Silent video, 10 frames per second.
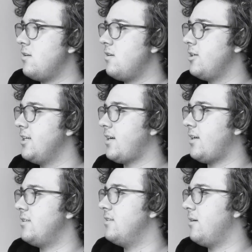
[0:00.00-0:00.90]
Yeah,
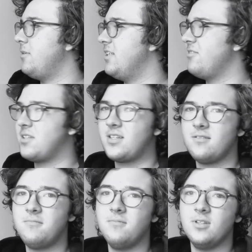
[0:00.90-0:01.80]
I mean it was like a
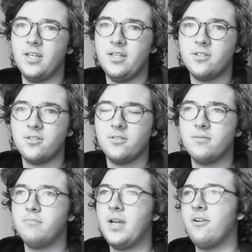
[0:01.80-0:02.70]
laser
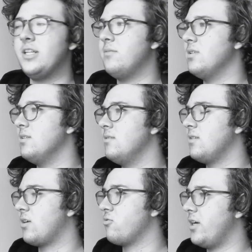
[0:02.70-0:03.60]
parademon like
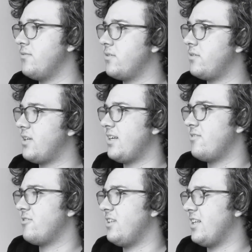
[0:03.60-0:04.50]
rifle. I didn't
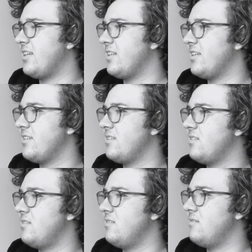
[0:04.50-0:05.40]
really like that.
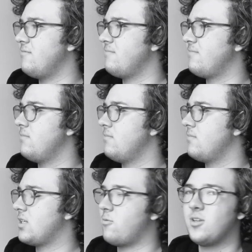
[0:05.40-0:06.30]
You know,
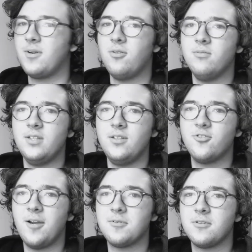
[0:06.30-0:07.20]
it's like one of my only
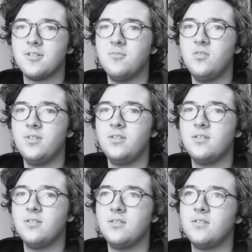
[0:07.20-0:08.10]
gripes with this movie.
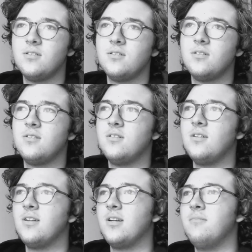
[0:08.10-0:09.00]

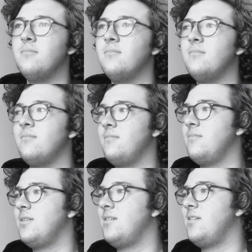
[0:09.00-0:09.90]
I'm
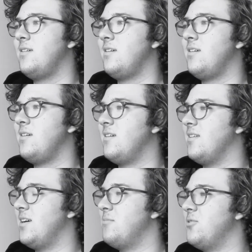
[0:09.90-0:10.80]
a
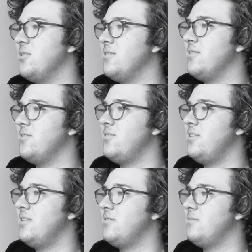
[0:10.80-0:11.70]
lot more, you
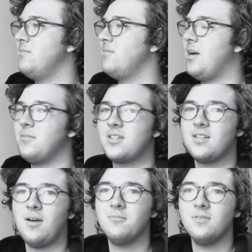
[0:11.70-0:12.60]
know,
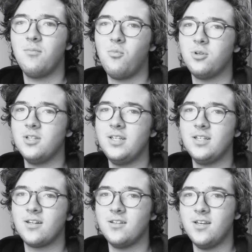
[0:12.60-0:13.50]
I'm more lenient
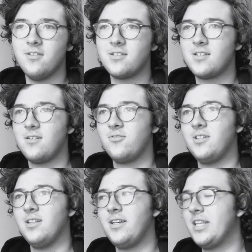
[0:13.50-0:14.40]
on the others because I don't really
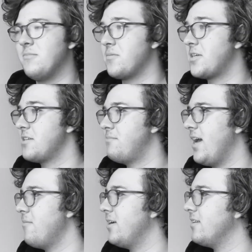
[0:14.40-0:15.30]
like them as much as
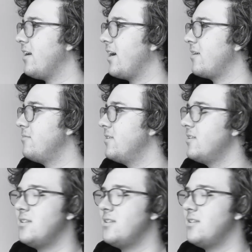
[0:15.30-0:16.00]
Batman. I'm the